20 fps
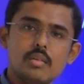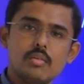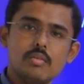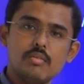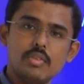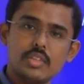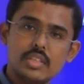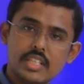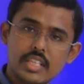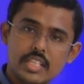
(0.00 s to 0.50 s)

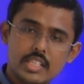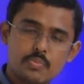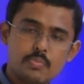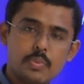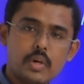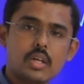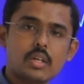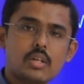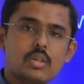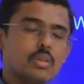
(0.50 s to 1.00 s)
With
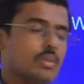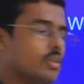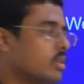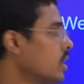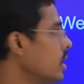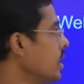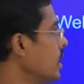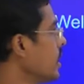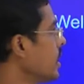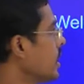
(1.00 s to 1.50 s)
respect to
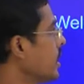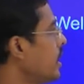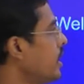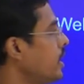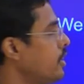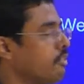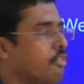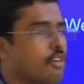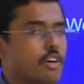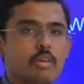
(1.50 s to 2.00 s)

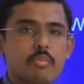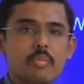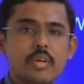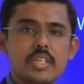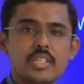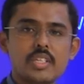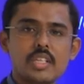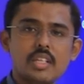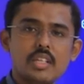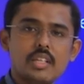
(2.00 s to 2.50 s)
heat
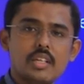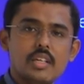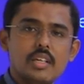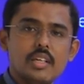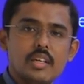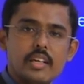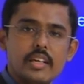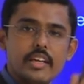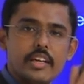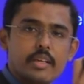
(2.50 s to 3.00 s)
formation,
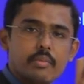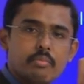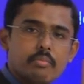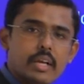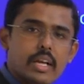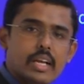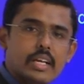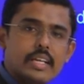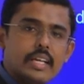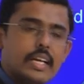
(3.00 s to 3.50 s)
it
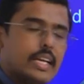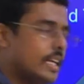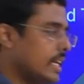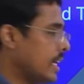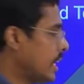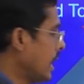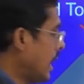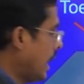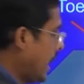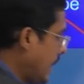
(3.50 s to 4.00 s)

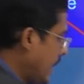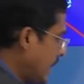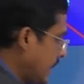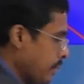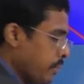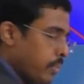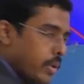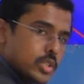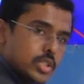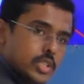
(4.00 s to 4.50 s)
melted and
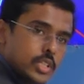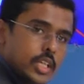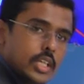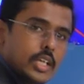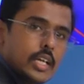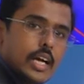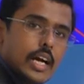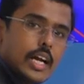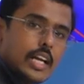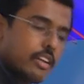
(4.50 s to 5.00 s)

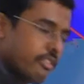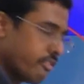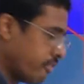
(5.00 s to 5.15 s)
deposited and